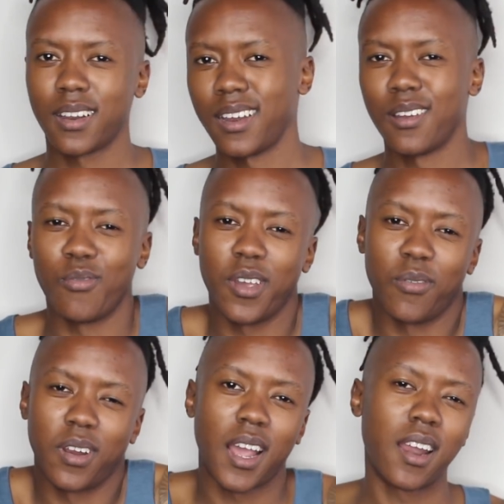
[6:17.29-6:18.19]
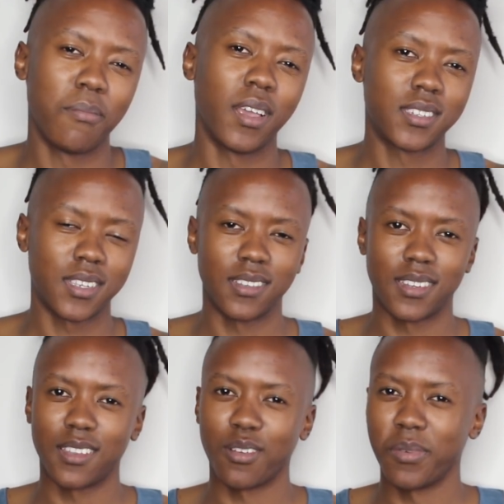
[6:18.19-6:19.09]
in a weird way, it kind of makes sense
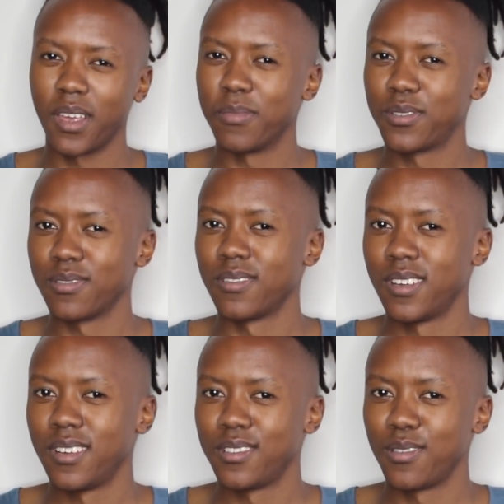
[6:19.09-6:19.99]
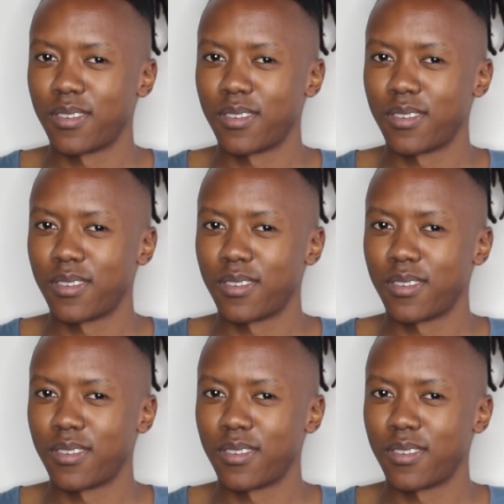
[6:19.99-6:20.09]
that they'll be able to